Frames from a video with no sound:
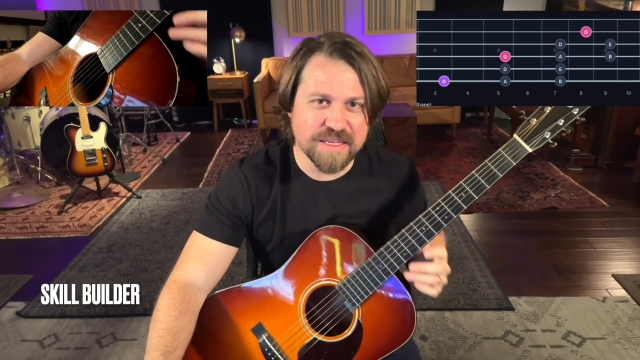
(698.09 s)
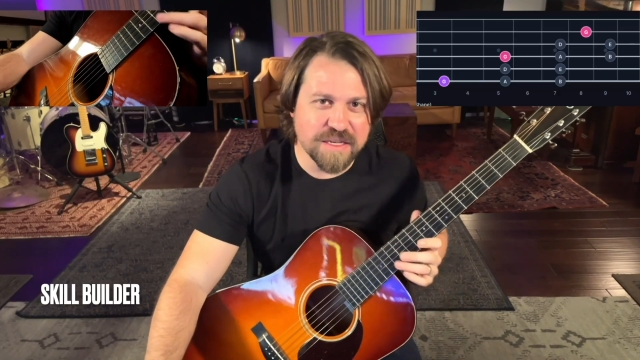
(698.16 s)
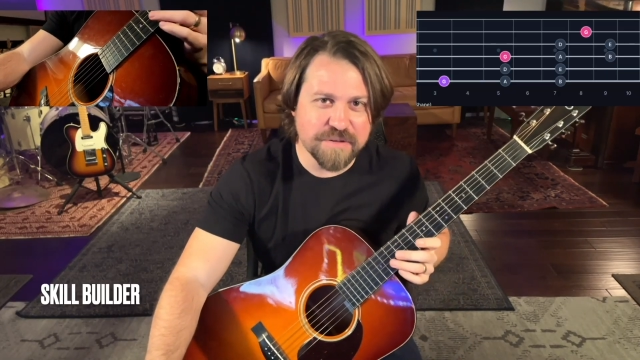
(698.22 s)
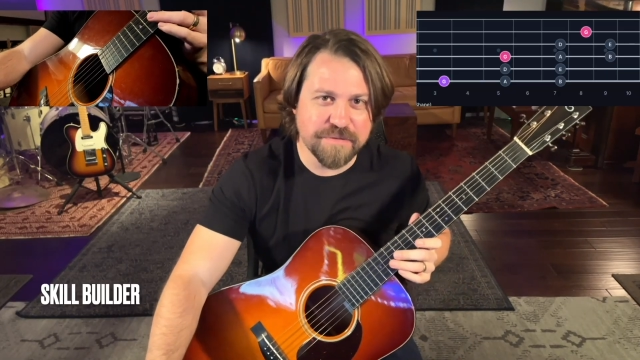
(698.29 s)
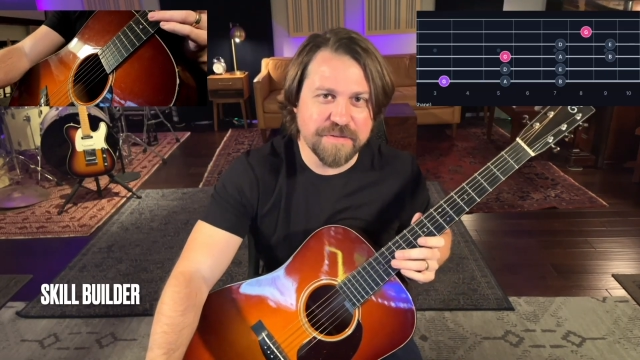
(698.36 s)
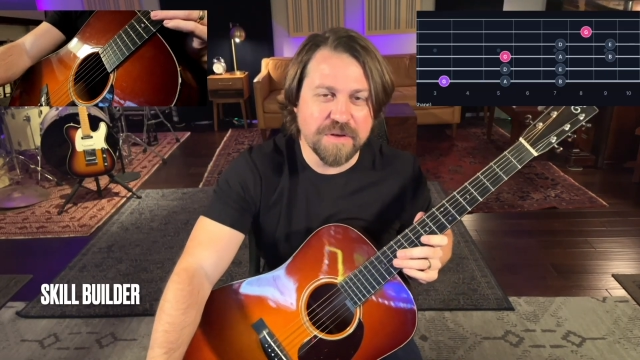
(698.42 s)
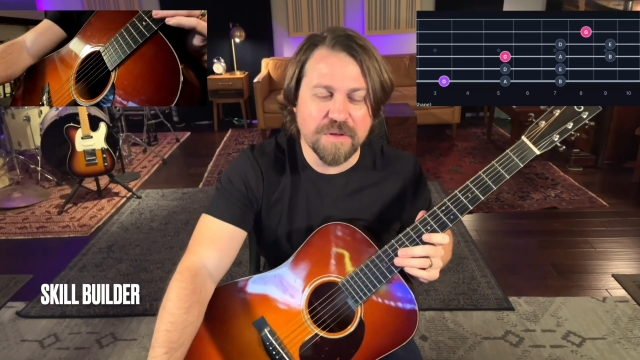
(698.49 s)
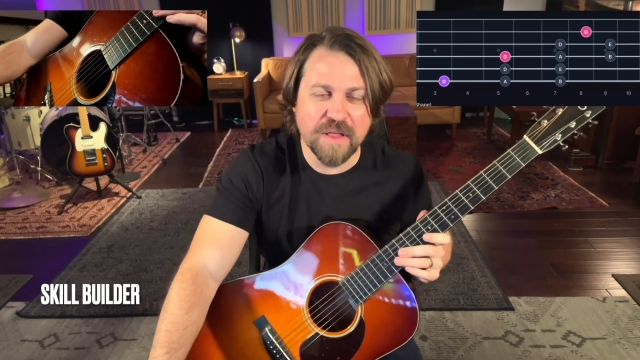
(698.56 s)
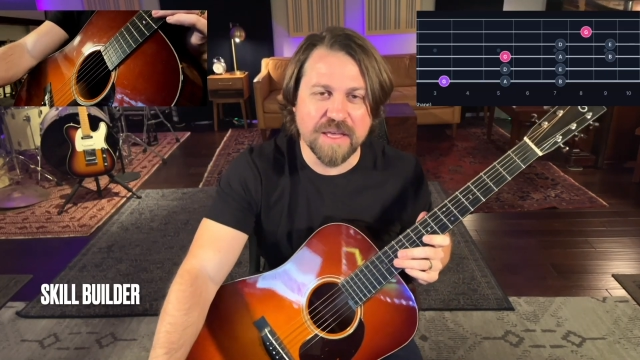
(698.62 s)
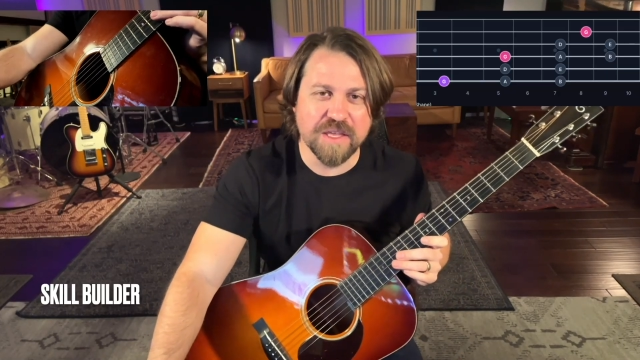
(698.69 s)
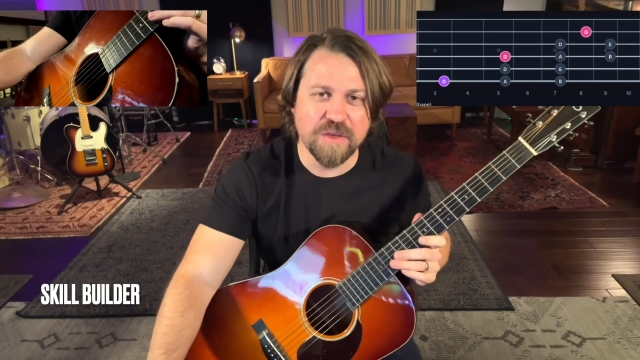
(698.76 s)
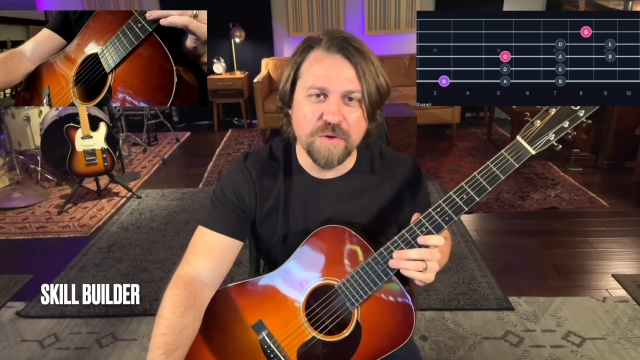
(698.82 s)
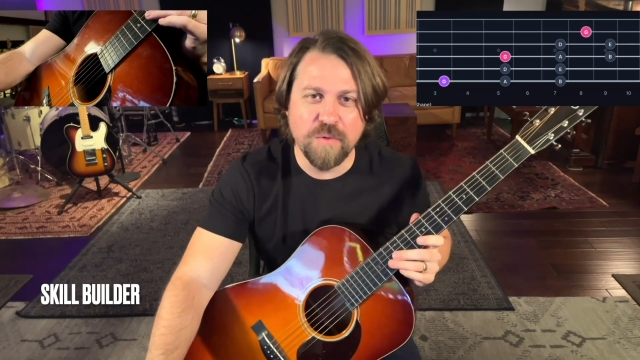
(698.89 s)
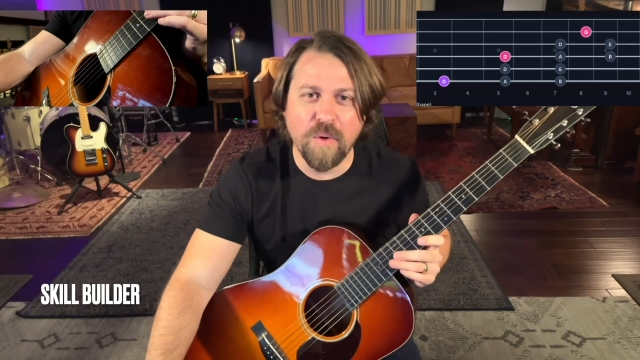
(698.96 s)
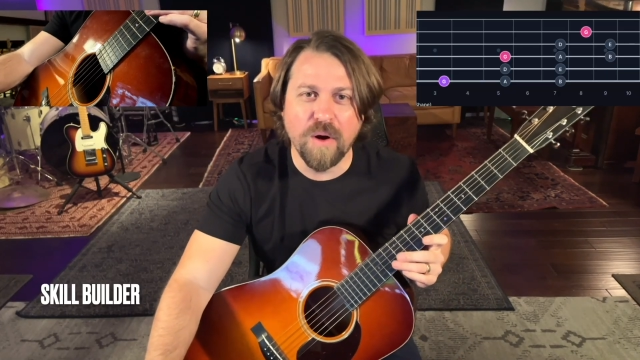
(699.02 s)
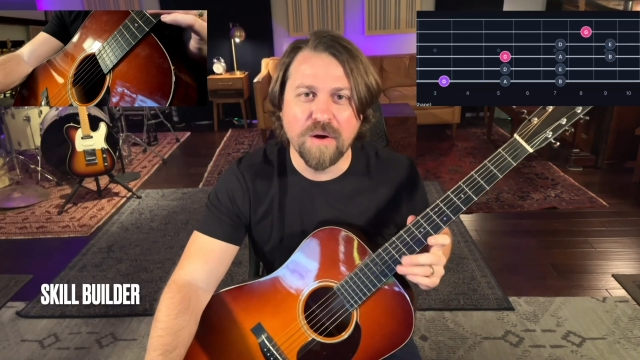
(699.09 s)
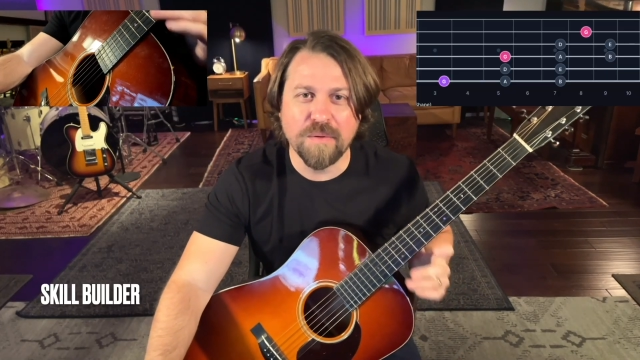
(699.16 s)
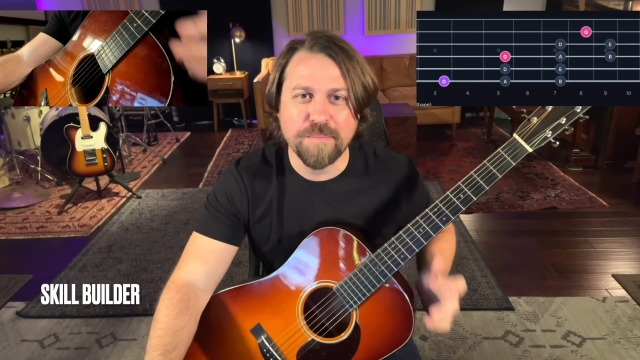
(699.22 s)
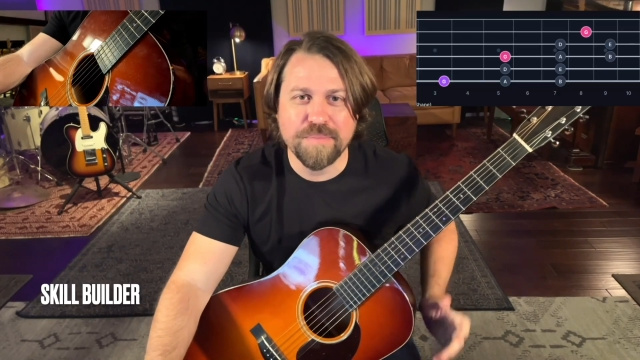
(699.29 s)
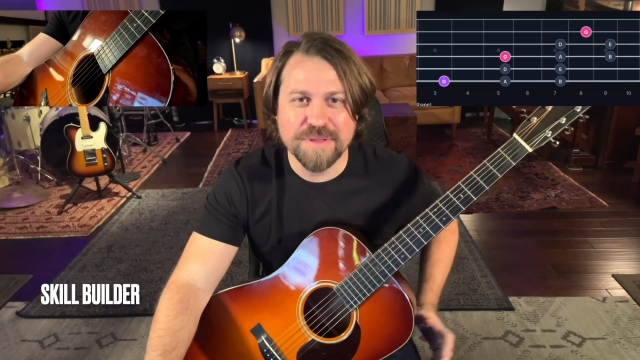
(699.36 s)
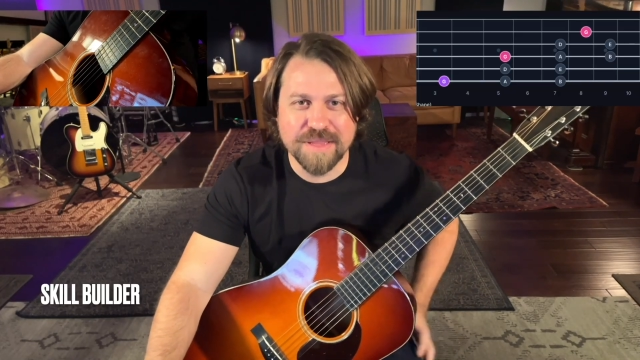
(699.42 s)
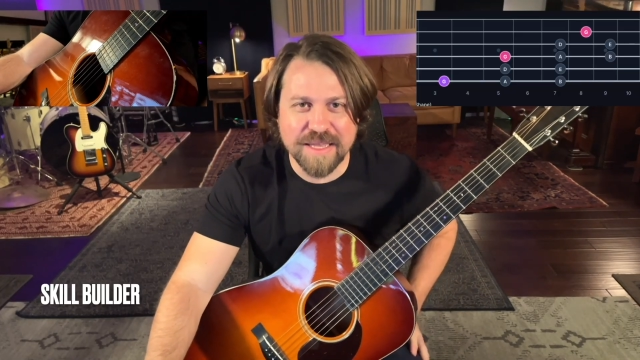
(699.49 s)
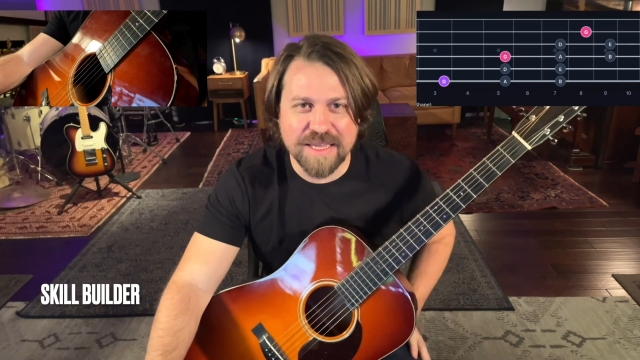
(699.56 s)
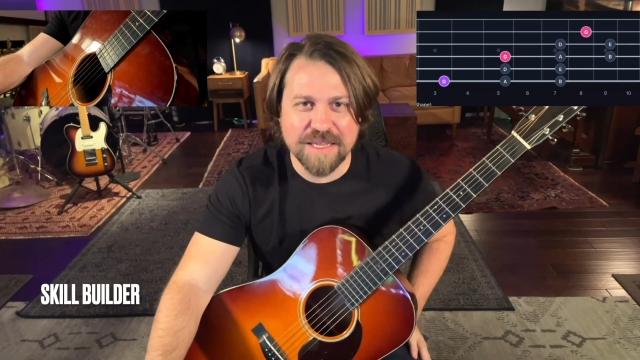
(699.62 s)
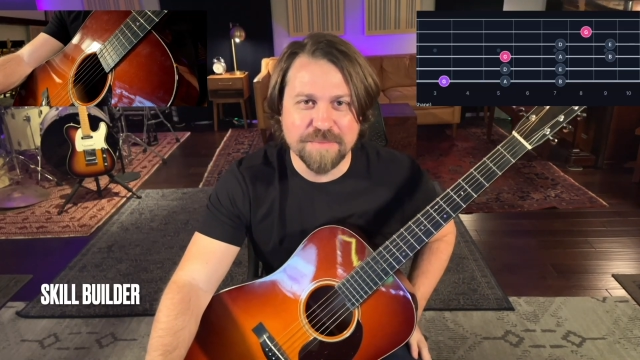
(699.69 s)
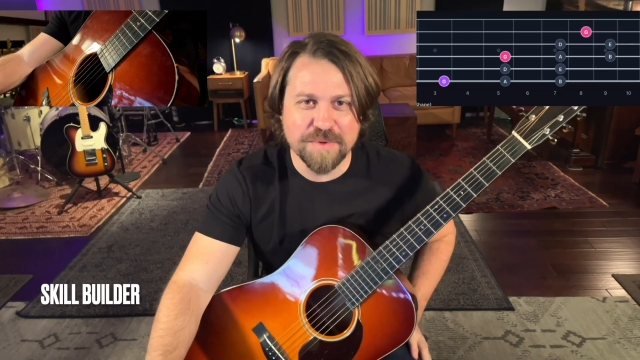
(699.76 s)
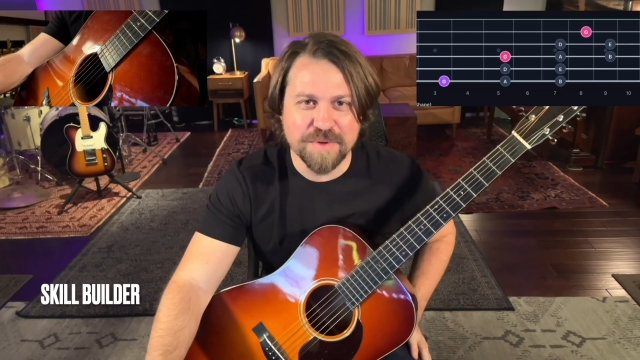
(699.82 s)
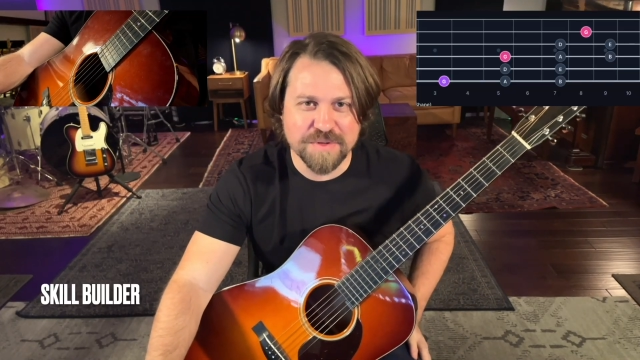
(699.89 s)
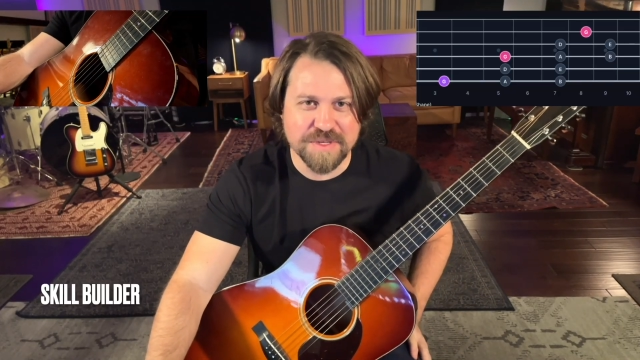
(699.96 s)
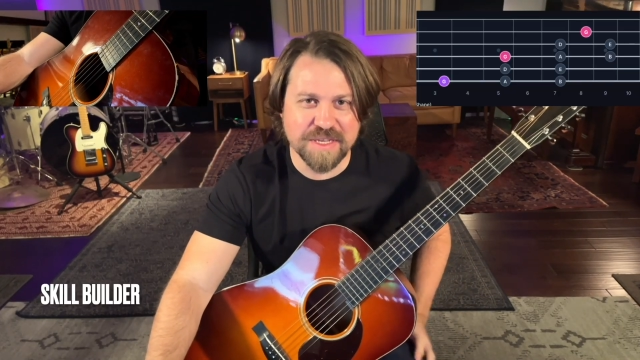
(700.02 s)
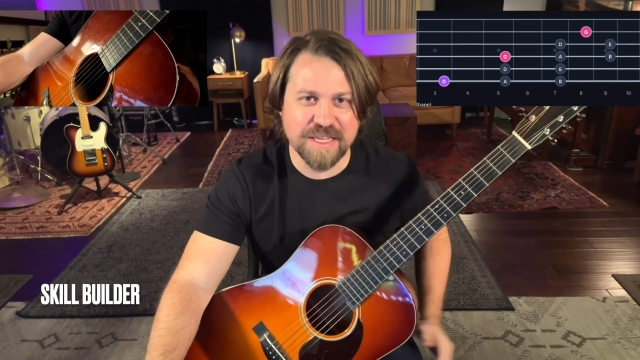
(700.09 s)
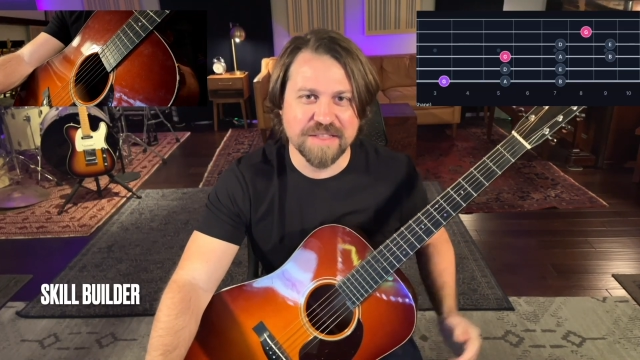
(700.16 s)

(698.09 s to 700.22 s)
gonna feel like you are playing music.